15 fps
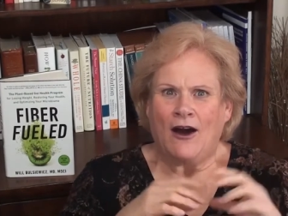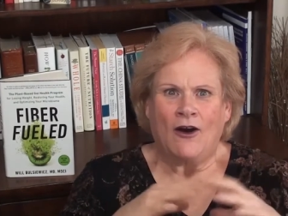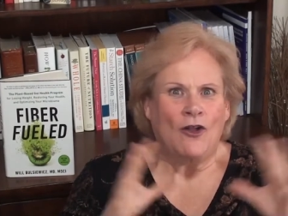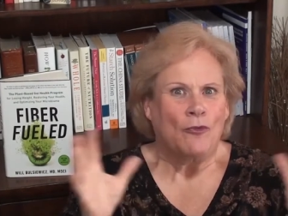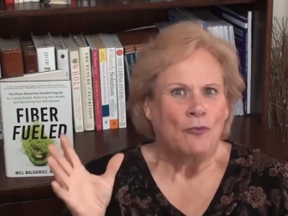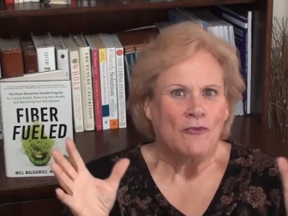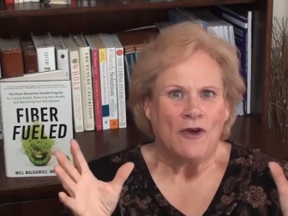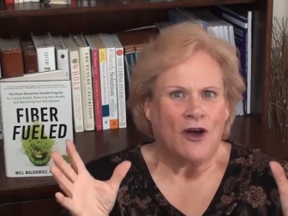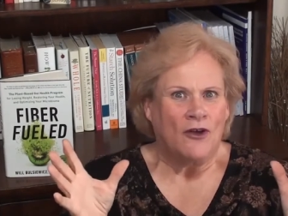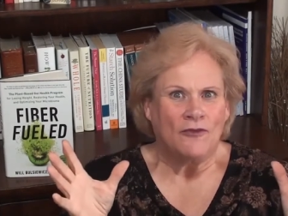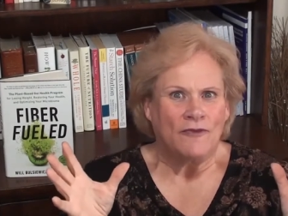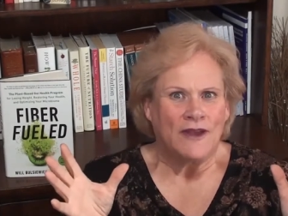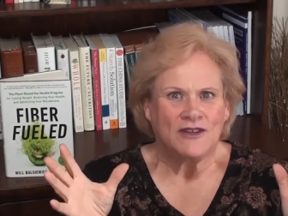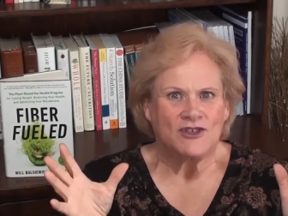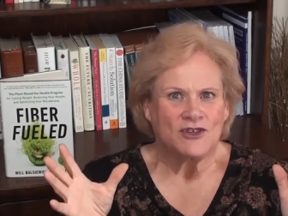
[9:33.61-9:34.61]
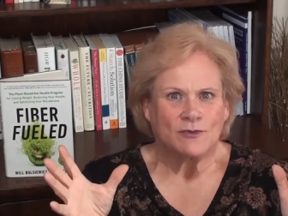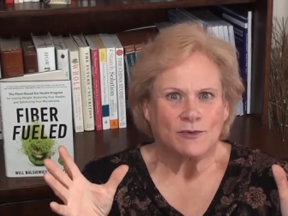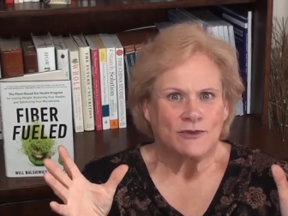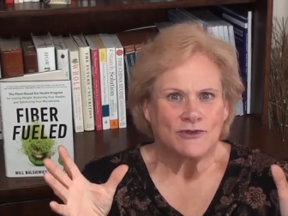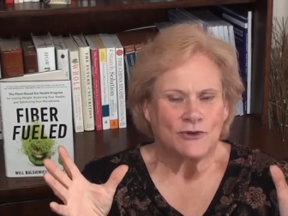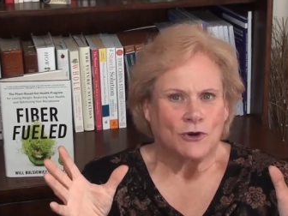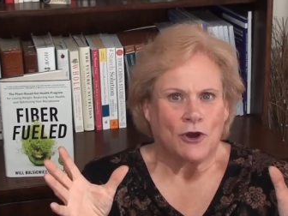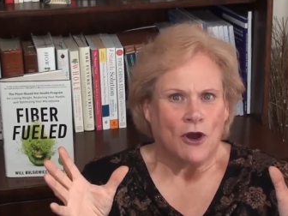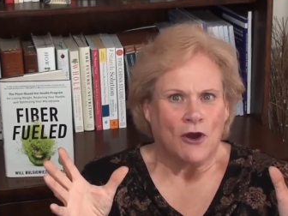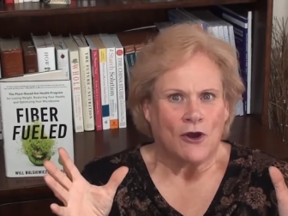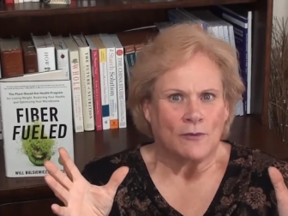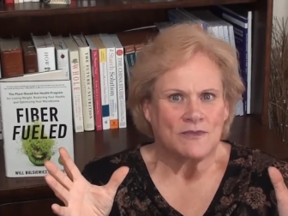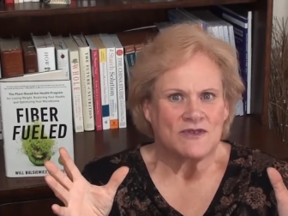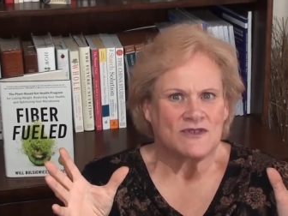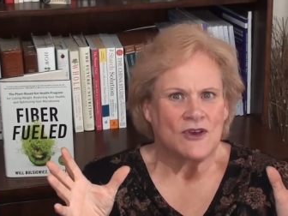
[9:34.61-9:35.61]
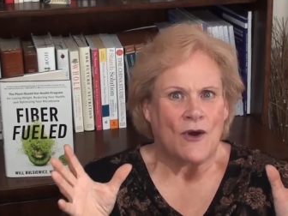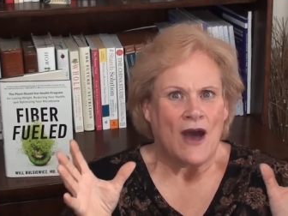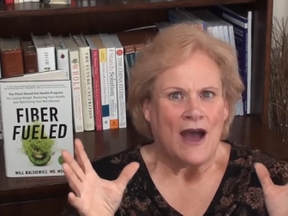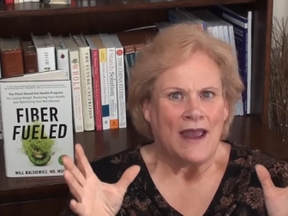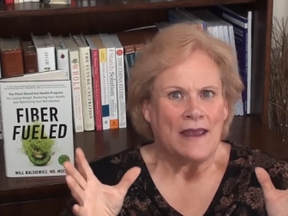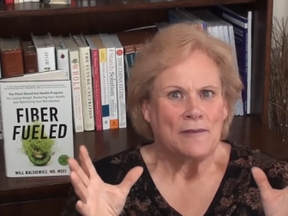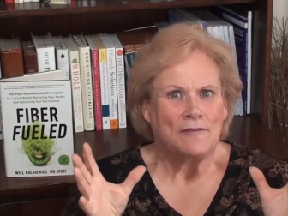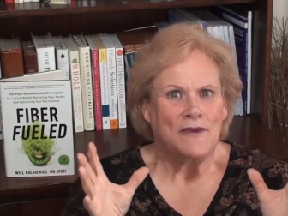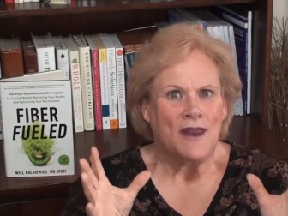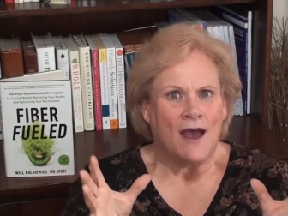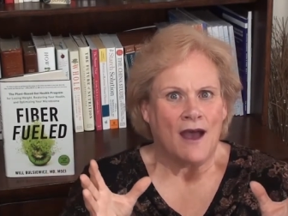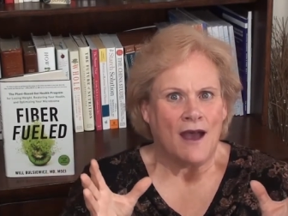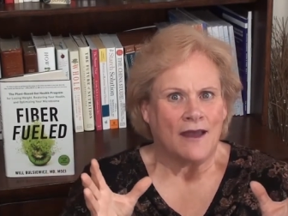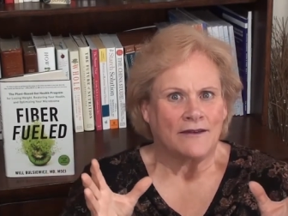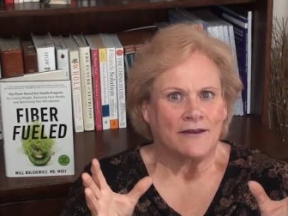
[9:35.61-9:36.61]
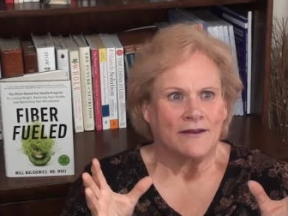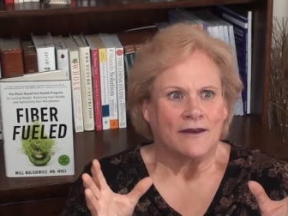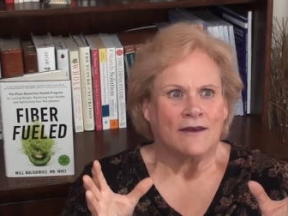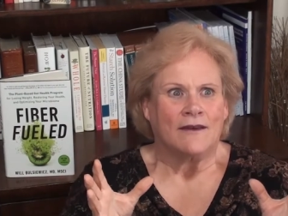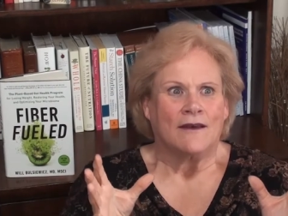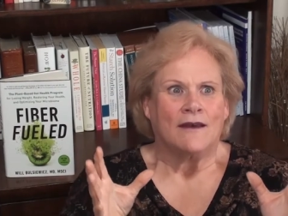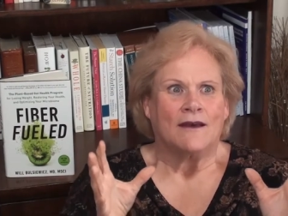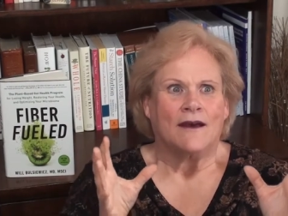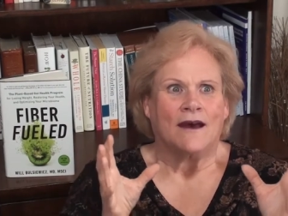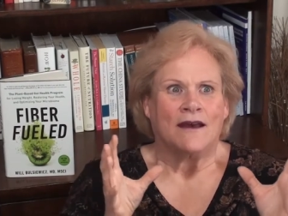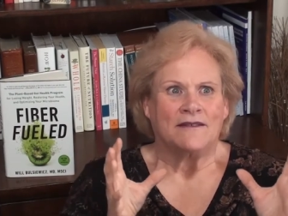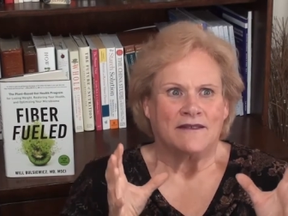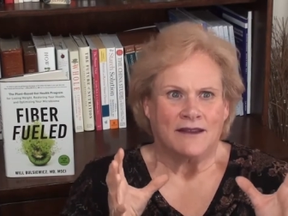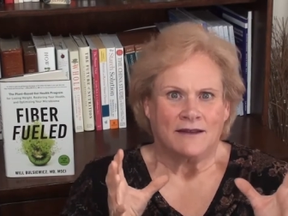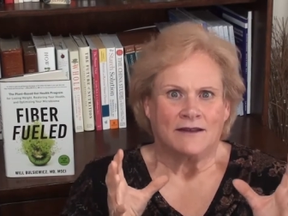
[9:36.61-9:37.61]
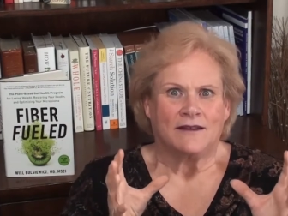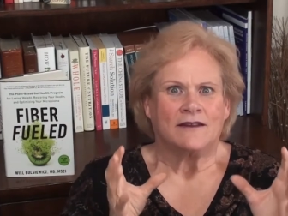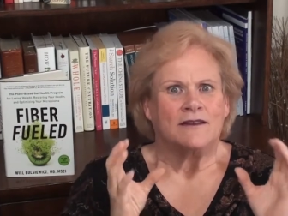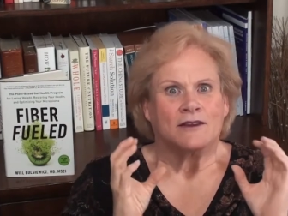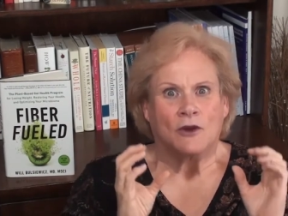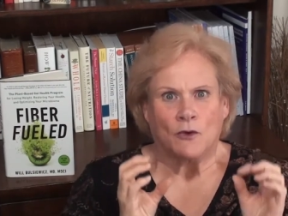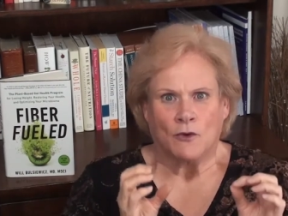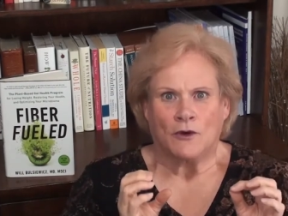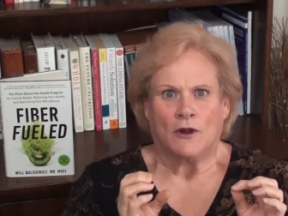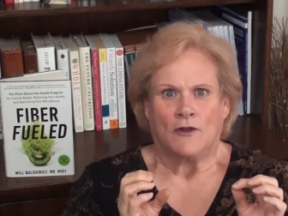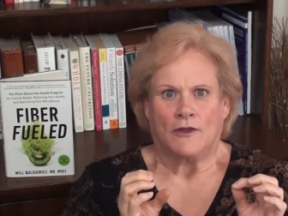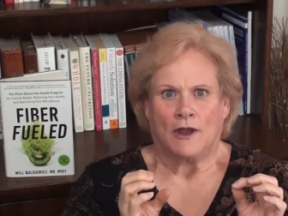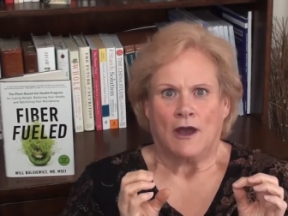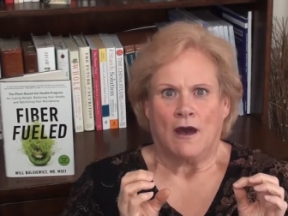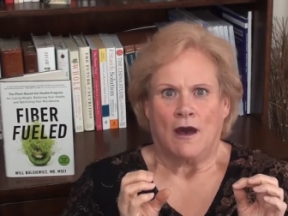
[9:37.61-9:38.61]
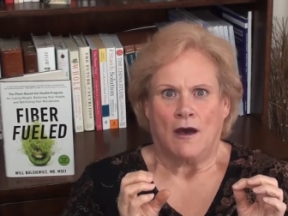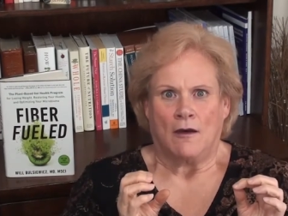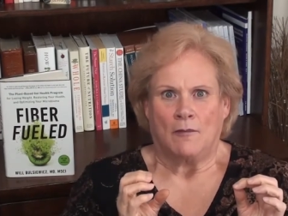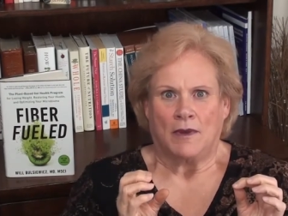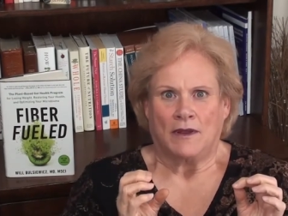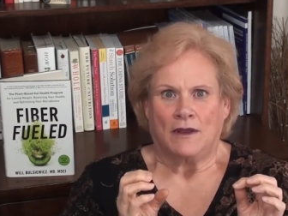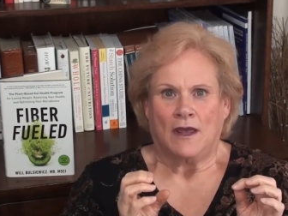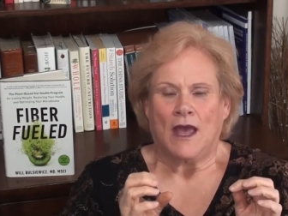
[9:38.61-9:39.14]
all all vegetables are carbs, so I am not addicted to corn on the cob.